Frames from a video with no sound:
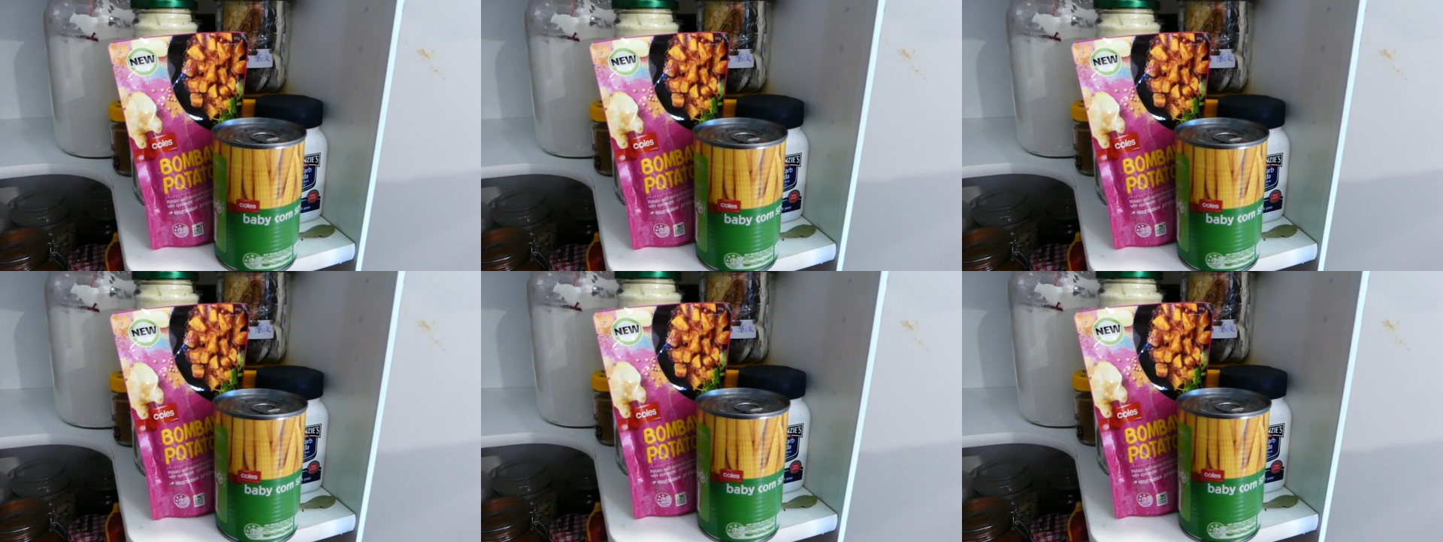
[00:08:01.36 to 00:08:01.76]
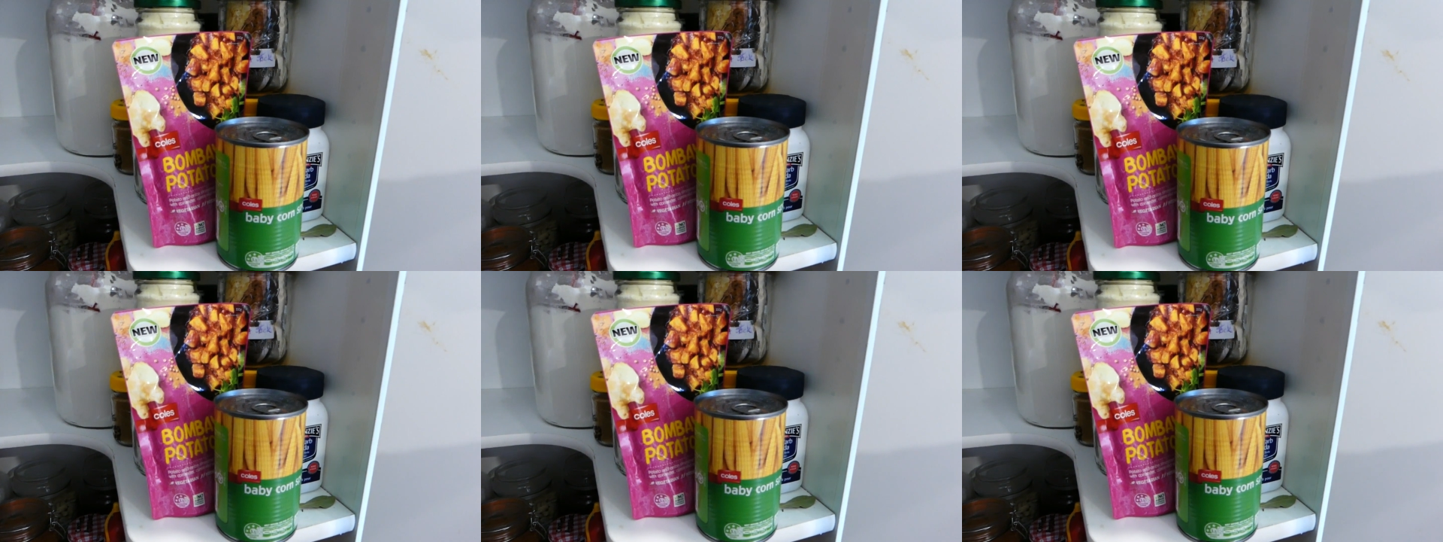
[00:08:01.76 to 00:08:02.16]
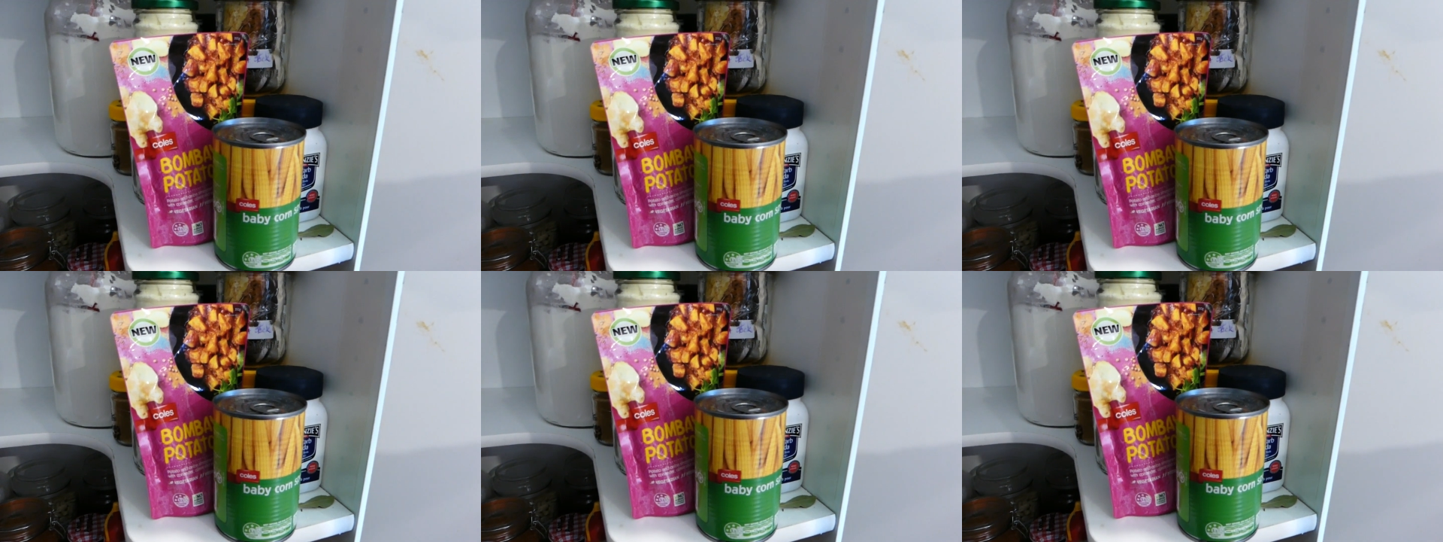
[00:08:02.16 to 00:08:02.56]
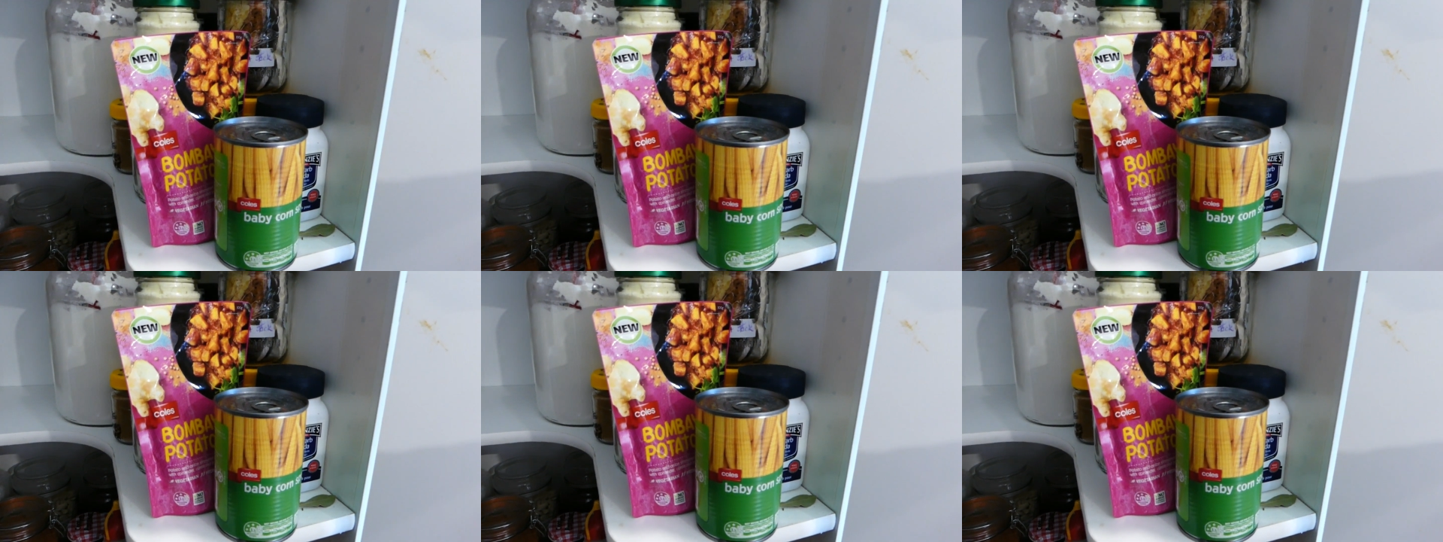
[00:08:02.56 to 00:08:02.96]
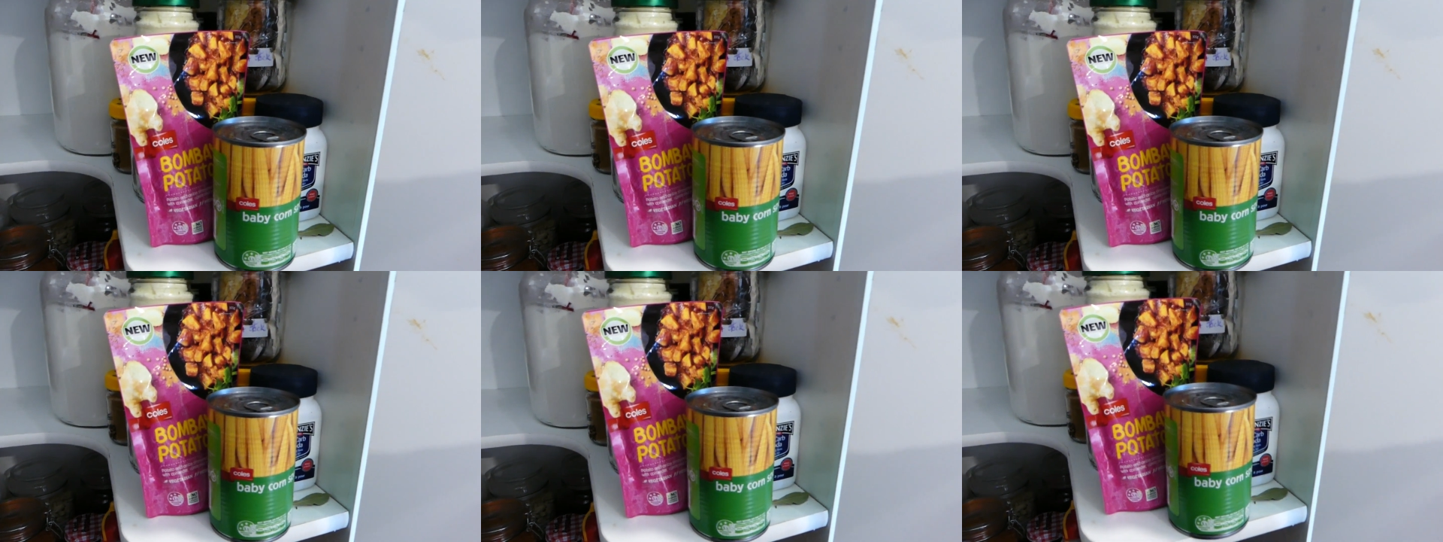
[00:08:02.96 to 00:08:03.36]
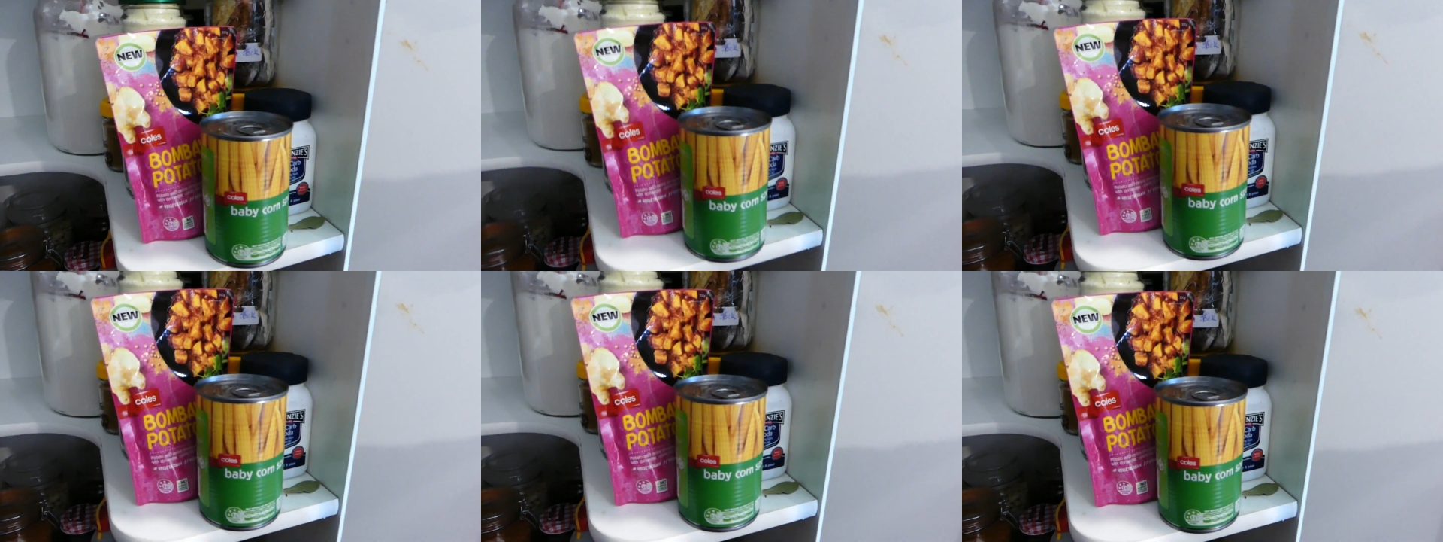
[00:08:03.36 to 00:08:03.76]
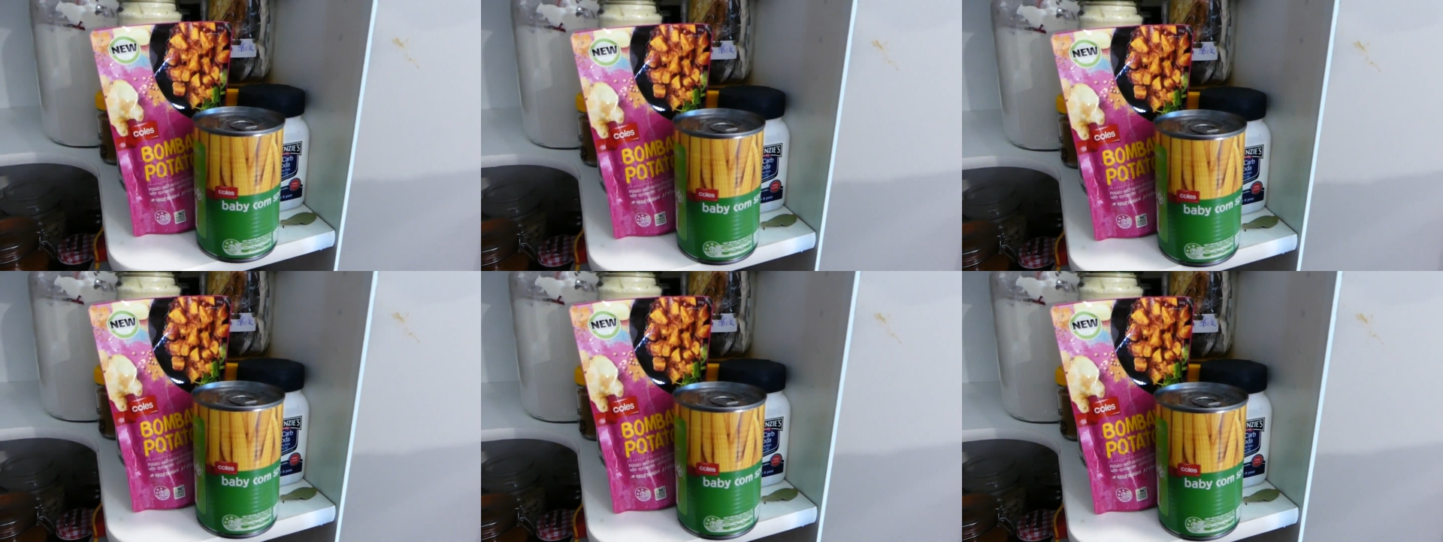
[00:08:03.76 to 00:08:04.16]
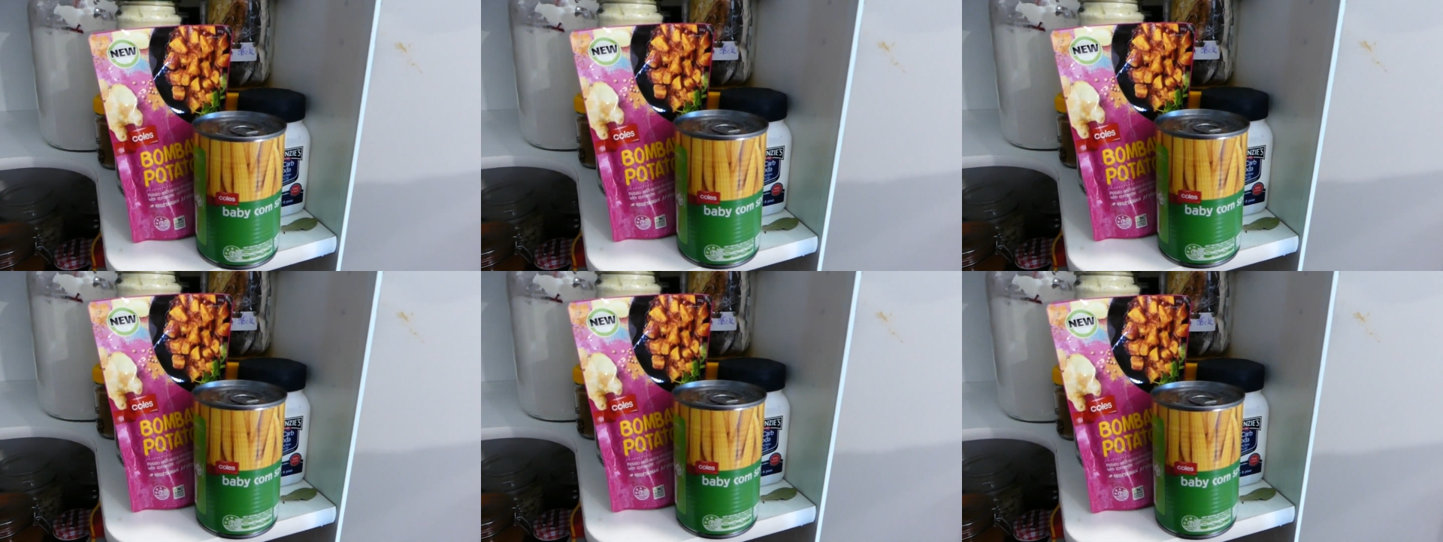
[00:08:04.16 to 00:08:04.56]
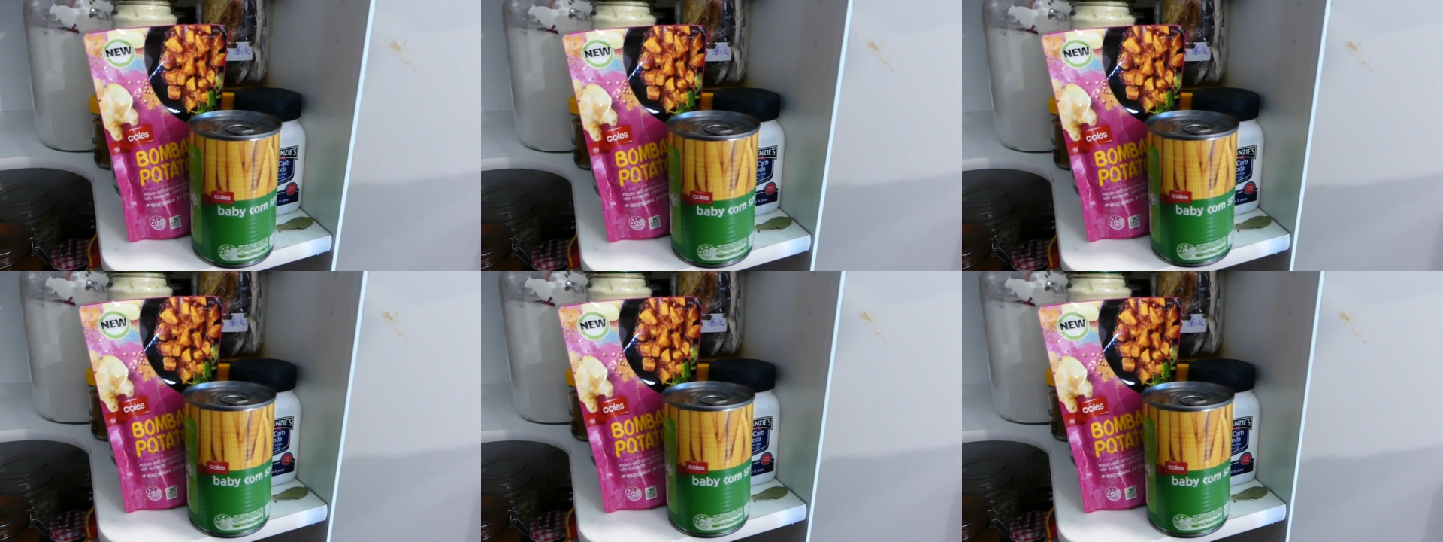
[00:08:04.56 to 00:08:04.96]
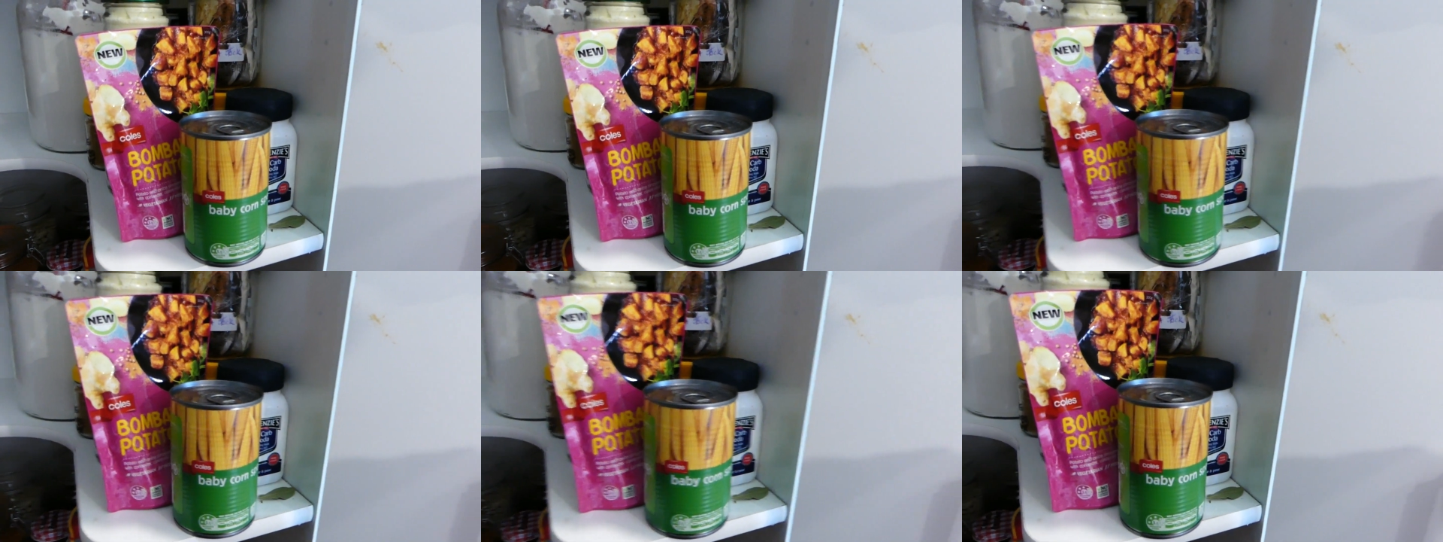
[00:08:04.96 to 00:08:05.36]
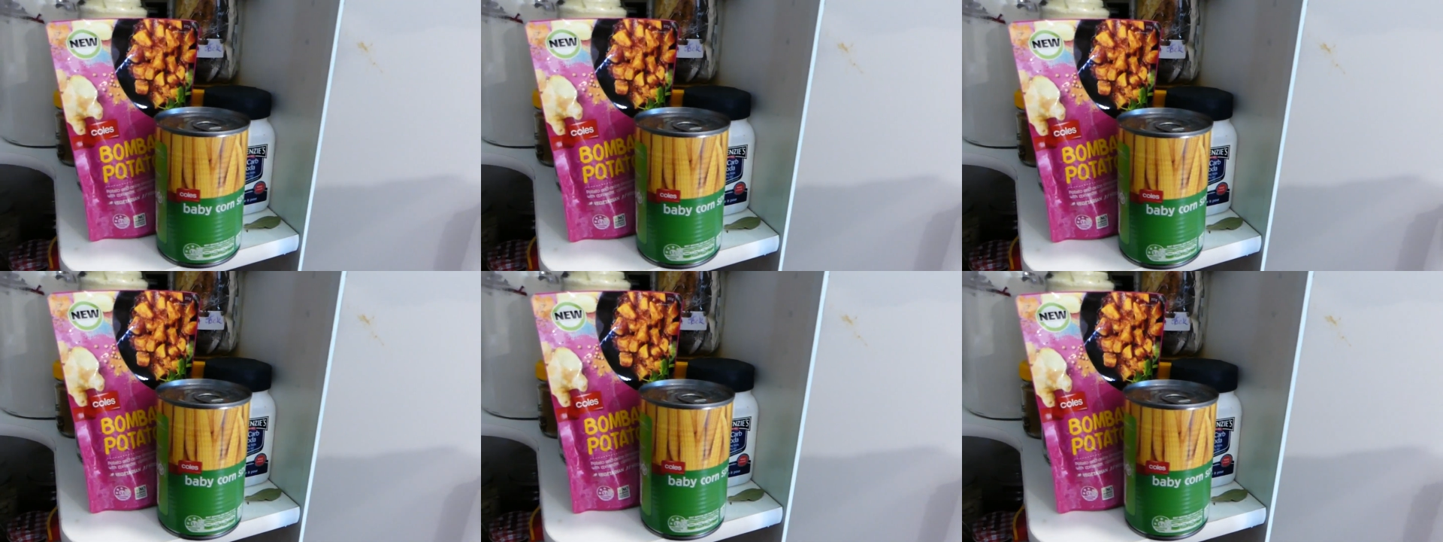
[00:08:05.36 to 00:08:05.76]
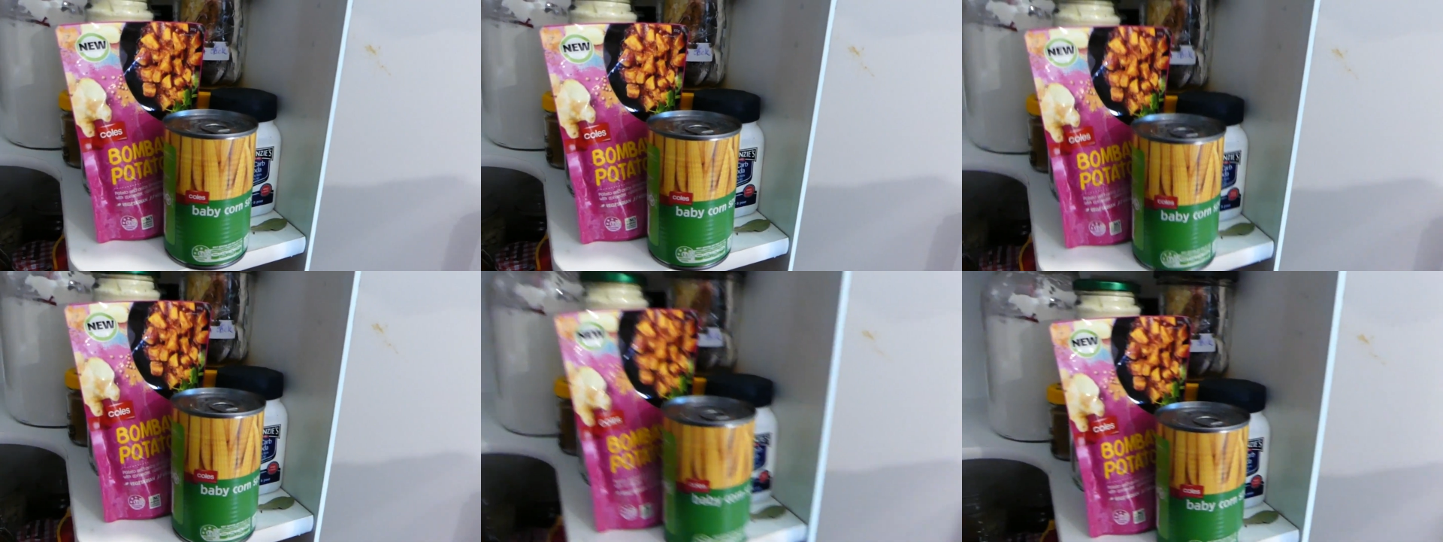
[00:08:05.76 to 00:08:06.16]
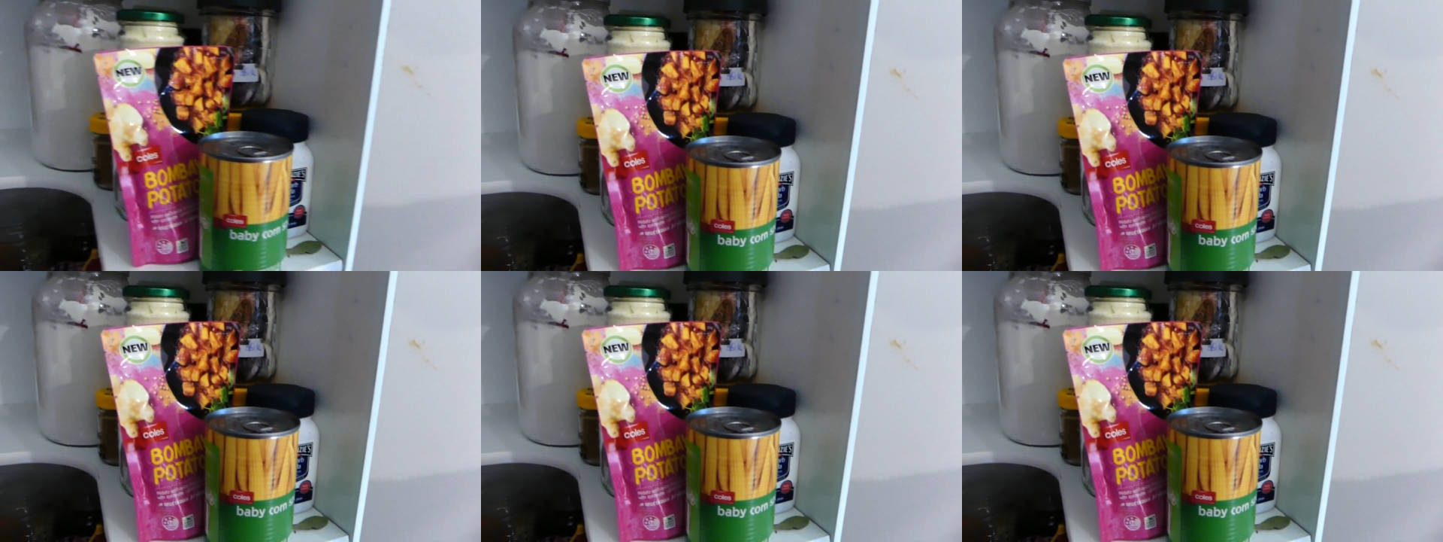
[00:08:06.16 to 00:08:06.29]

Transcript: Nobody's mouth can be seen.